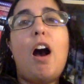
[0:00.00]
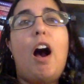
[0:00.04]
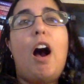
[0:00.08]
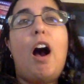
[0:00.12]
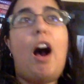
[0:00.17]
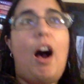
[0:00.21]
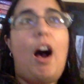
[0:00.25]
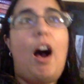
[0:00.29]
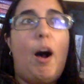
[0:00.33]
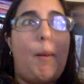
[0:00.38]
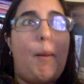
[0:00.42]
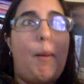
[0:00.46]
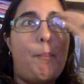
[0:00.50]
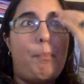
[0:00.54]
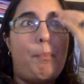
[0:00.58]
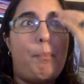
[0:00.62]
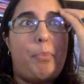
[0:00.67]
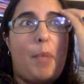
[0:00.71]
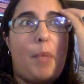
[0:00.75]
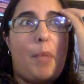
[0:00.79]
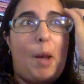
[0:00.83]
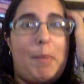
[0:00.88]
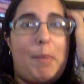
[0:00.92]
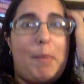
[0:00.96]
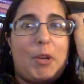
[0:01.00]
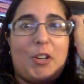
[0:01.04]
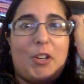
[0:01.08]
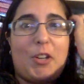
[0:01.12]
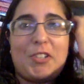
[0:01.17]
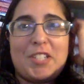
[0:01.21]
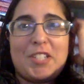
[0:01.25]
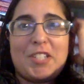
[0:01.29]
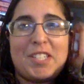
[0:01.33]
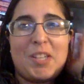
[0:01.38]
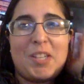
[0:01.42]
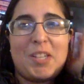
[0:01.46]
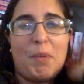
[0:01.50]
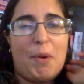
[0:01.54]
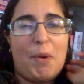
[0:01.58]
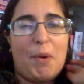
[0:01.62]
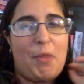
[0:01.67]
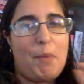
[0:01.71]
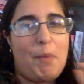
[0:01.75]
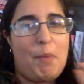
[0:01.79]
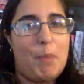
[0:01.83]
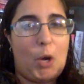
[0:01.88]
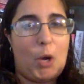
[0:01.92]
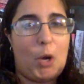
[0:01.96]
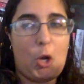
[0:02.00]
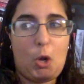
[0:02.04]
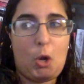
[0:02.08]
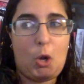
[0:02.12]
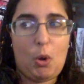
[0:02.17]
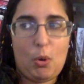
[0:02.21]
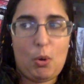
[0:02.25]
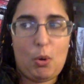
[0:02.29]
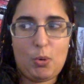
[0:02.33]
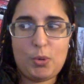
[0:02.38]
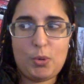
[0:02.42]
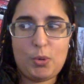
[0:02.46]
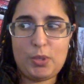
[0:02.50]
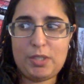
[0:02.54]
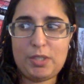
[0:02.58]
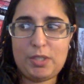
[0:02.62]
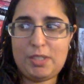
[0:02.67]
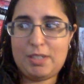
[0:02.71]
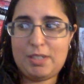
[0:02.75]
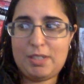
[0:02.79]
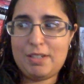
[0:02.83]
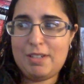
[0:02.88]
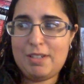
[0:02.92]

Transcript: I'll be curious to see where the book goes.